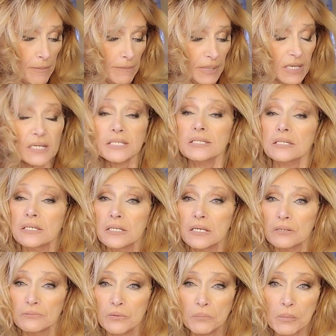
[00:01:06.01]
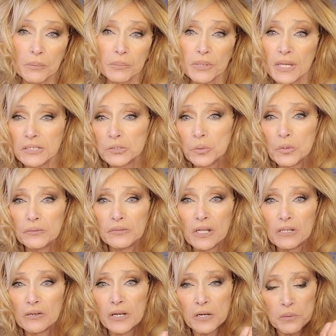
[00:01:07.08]
Because remember that $12
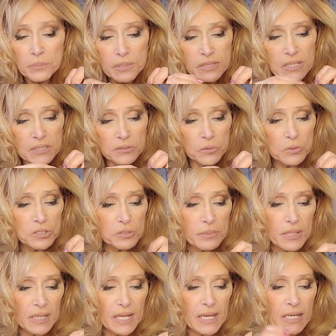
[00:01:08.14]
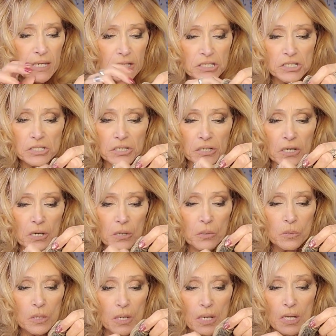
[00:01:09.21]
hairpiece I told you about ages ago?